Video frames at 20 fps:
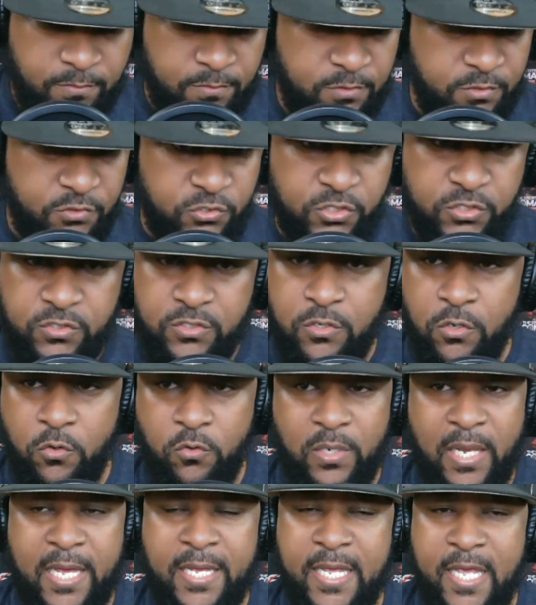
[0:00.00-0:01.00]
just go
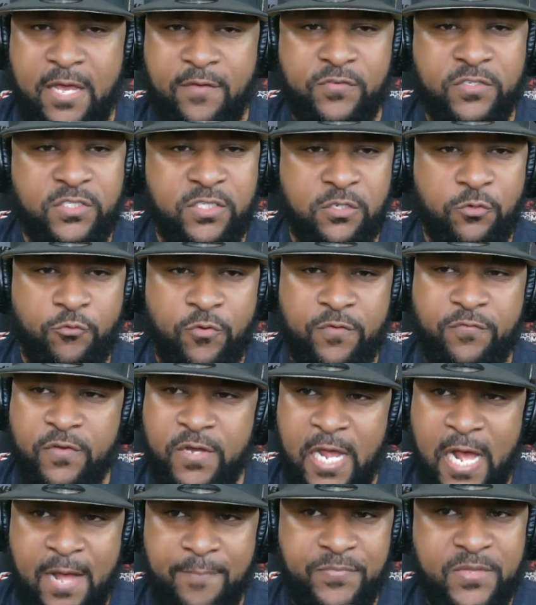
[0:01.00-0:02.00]
like Everson
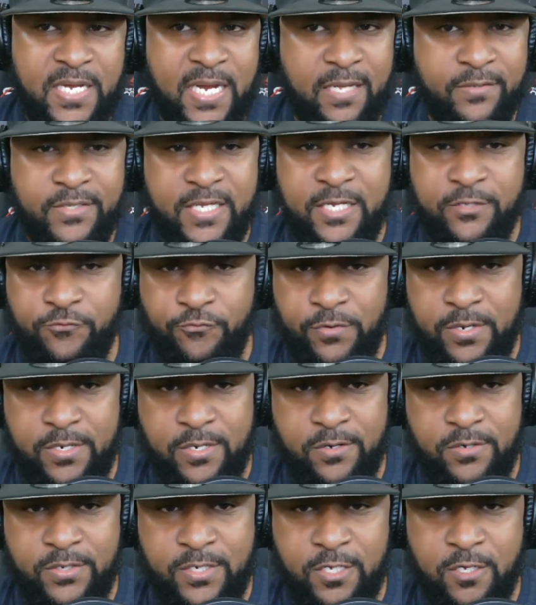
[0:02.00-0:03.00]
Griffen opted out that three
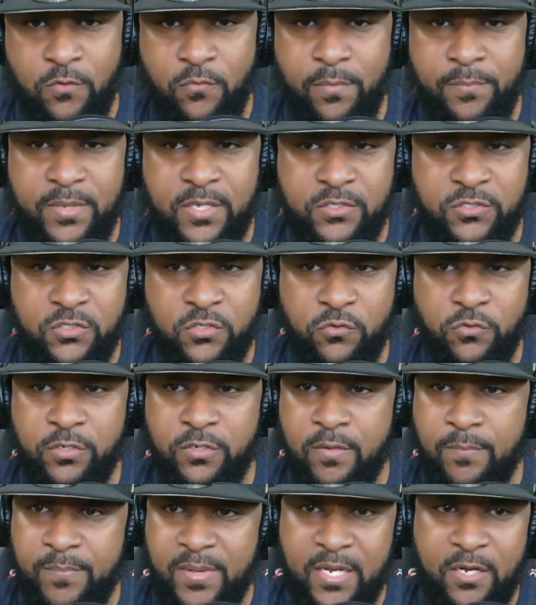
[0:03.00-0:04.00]
year deal with Minnesota
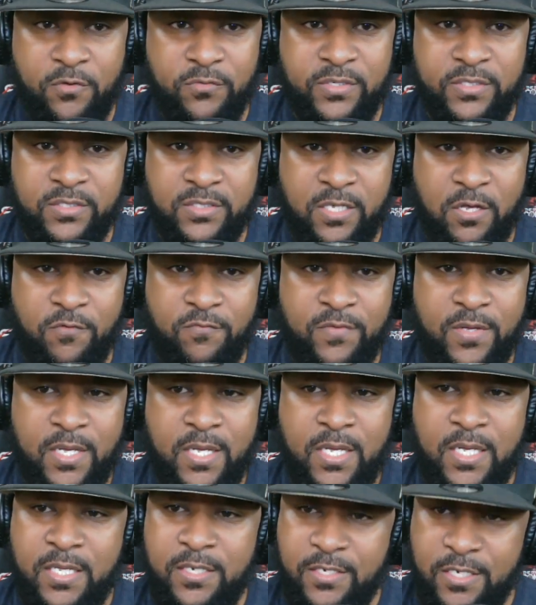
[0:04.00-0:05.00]
to bet on himself.
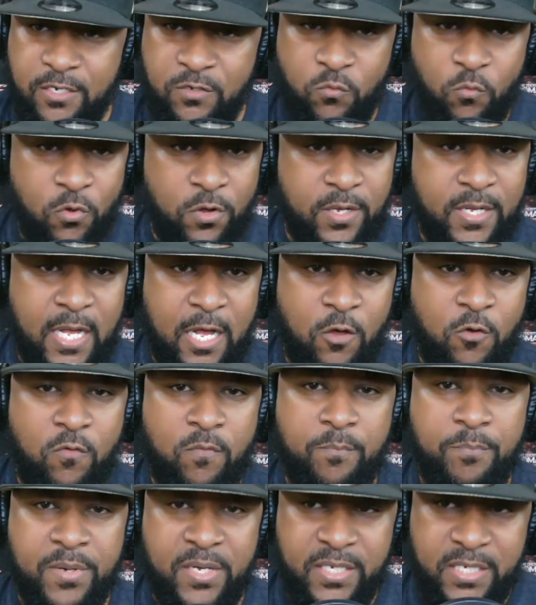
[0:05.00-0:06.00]
Didn't work
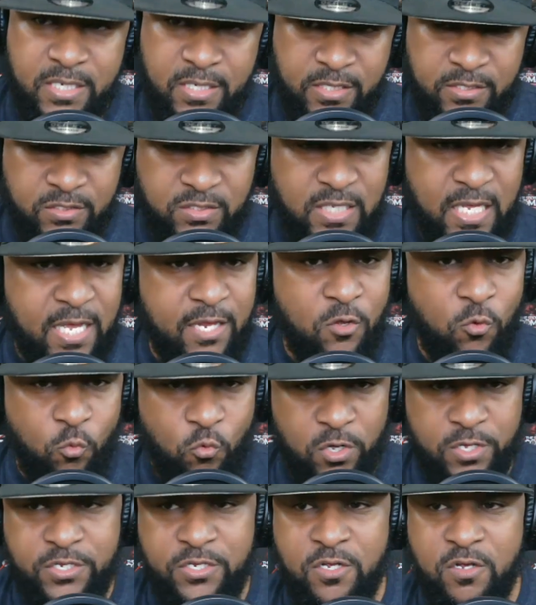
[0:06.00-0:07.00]
out, but he could sign a
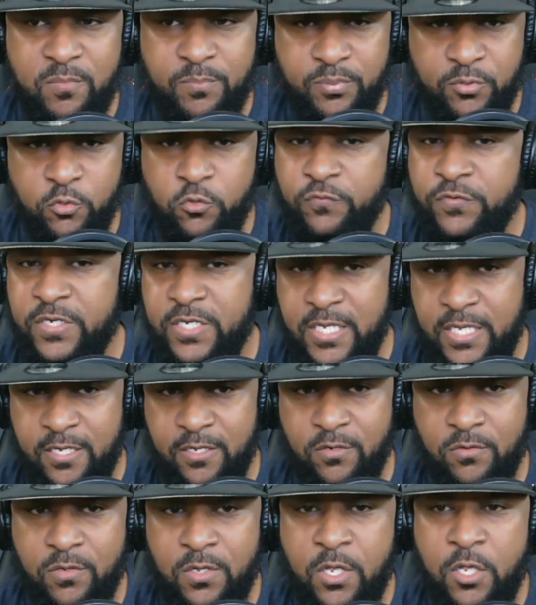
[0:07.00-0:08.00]
one year prove it
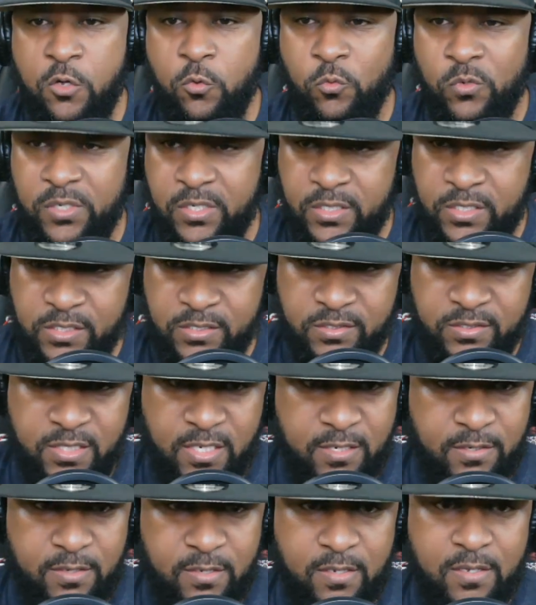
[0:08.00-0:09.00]
deal with a
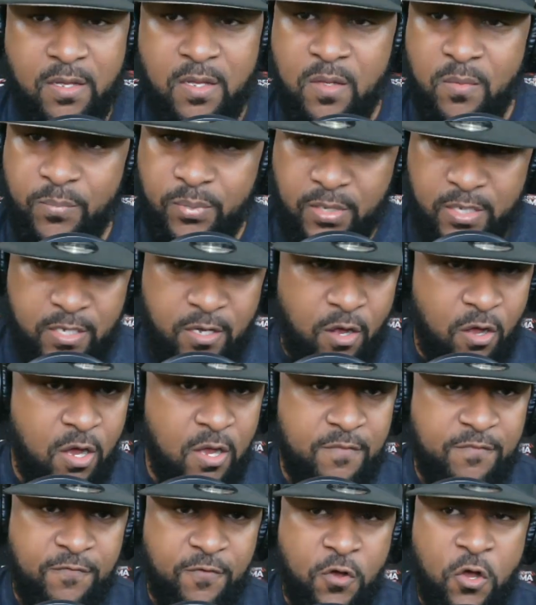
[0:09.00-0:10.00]
contender play
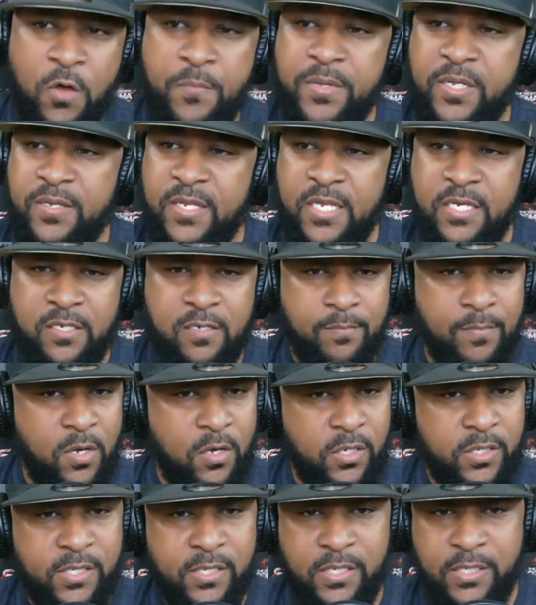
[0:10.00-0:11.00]
hard for me. hit the
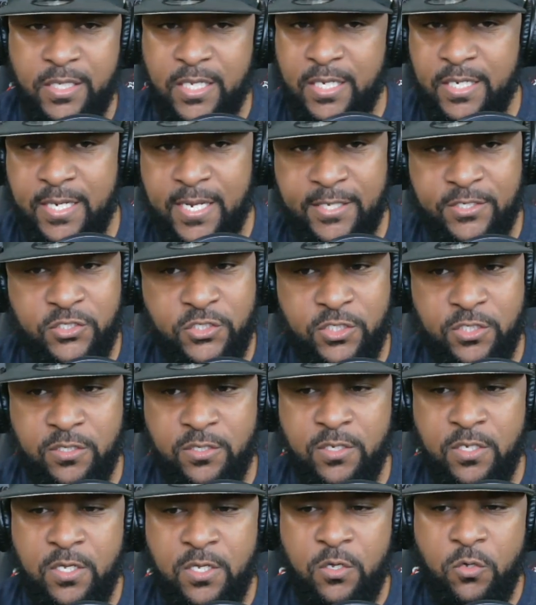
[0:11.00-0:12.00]
market again next year.
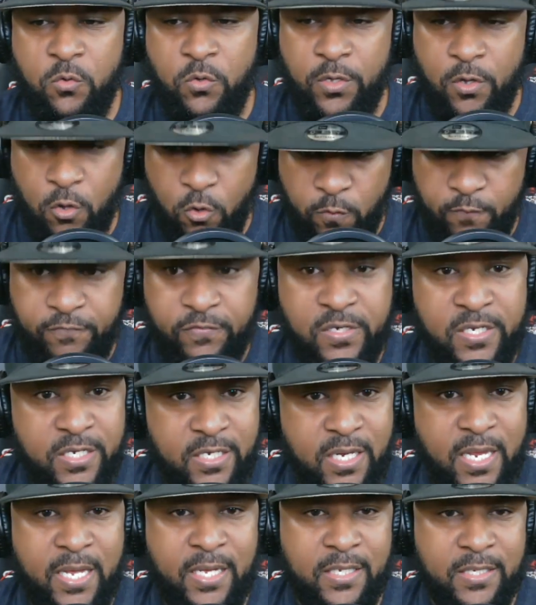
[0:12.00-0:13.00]
Hopefully,
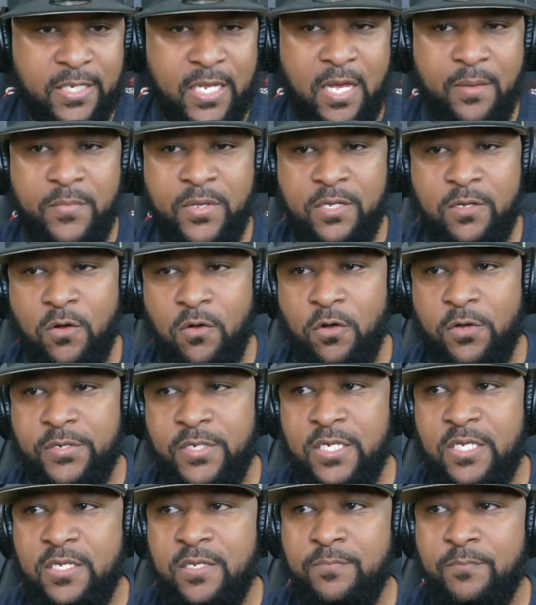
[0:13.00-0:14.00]
the economic or
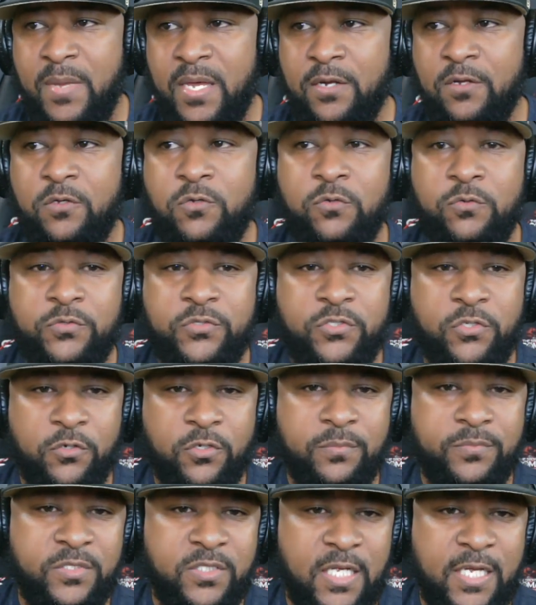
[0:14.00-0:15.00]
the medical
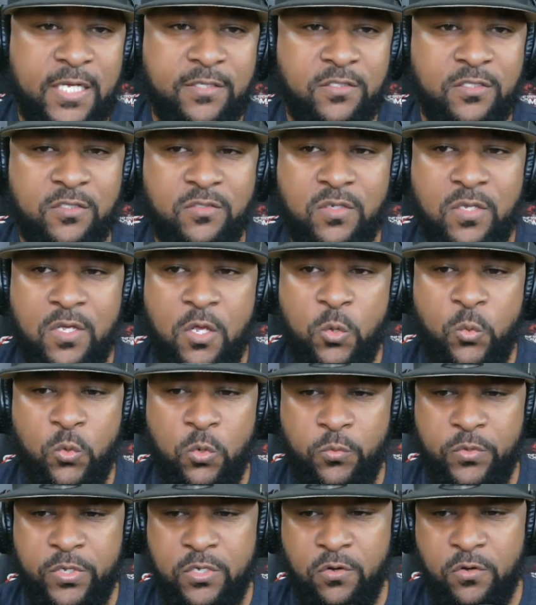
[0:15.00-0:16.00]
circumstances
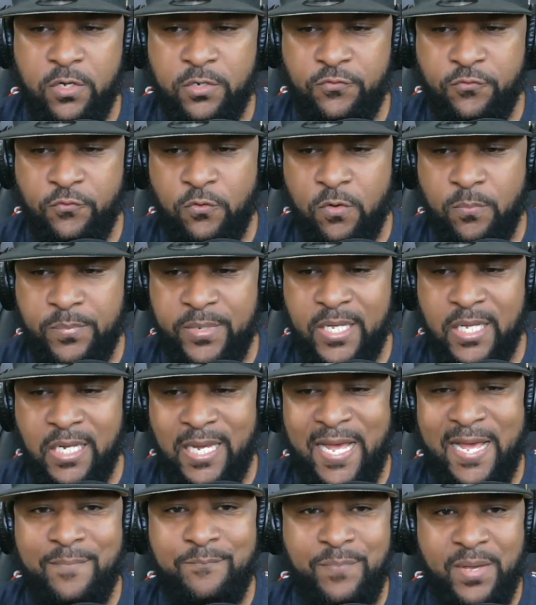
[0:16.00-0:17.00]
will we're going through will be a
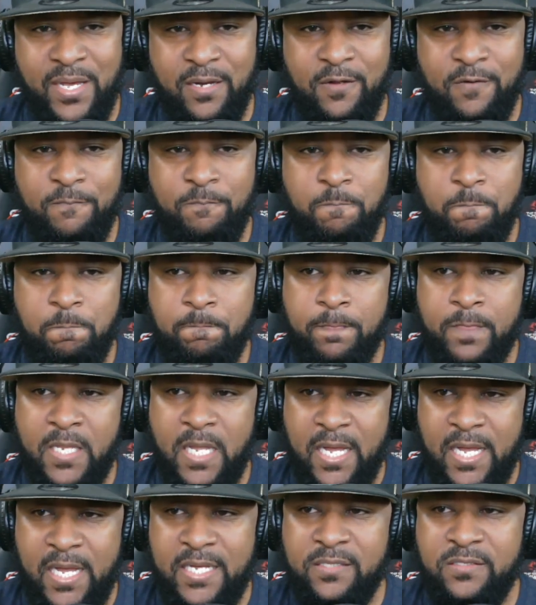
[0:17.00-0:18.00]
lot better.
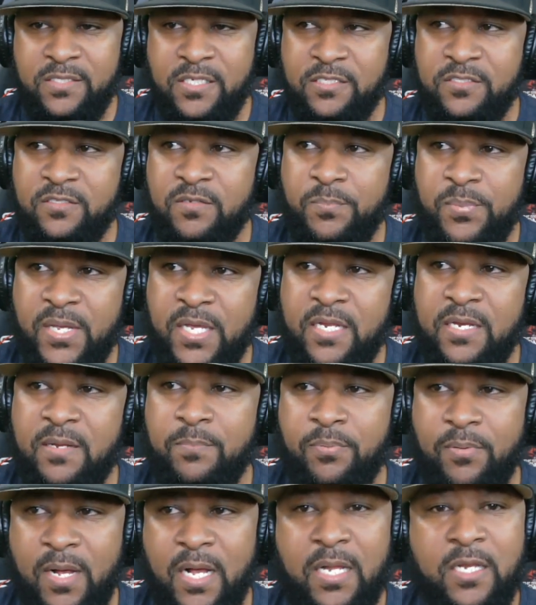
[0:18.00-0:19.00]
I anticipate
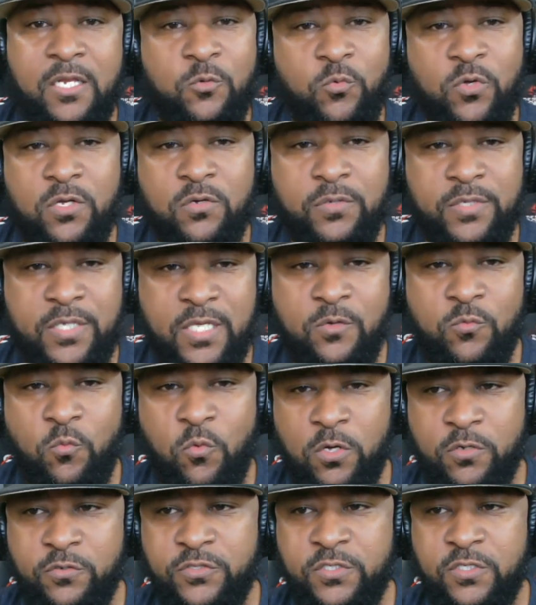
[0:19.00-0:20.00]
it probably will get
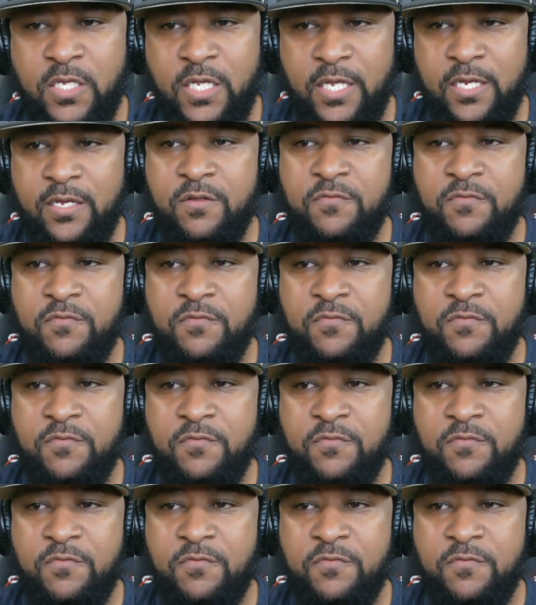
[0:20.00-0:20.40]
worse in the